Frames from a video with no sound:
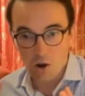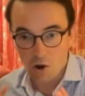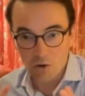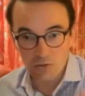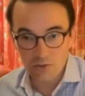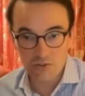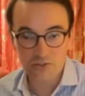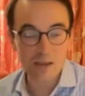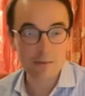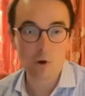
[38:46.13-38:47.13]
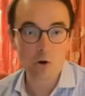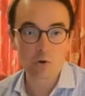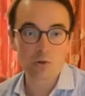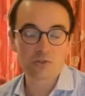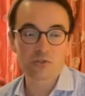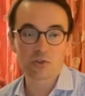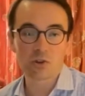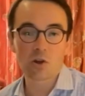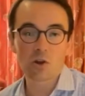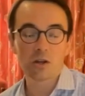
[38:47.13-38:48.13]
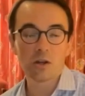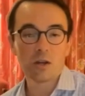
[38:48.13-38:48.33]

on the same model as the dollar.